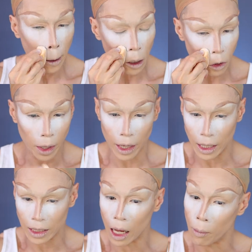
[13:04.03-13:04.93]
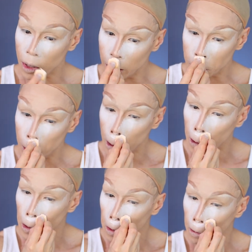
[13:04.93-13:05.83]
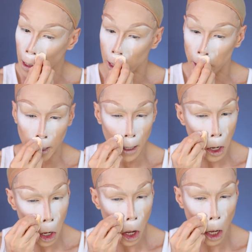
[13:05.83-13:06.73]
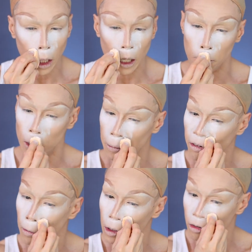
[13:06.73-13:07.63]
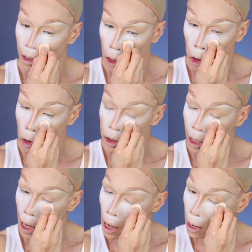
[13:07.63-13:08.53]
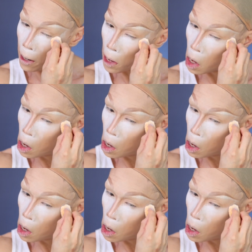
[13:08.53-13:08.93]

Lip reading: That's why I guess companies, you know, really keep the formulas really close to the heart.